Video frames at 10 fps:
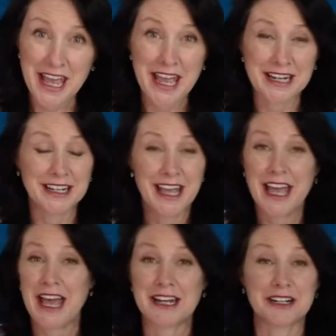and
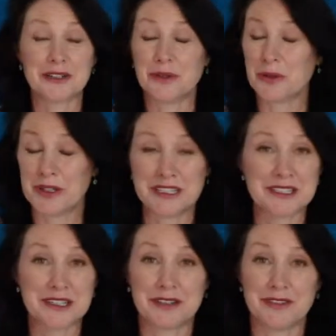had a
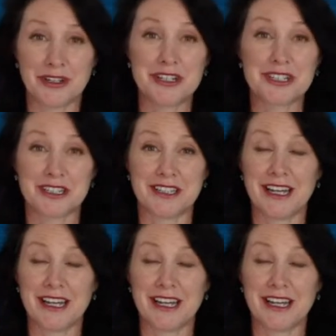glorious conversion,